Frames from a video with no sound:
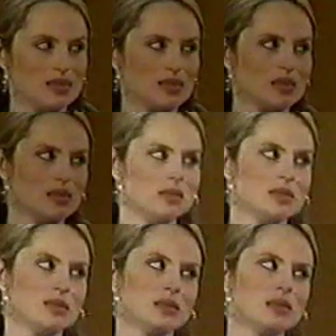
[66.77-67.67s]

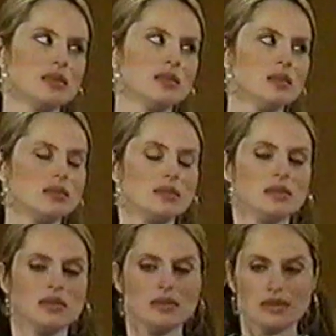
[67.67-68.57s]

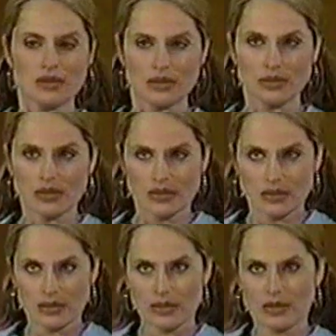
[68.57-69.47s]
The person shown says nothing.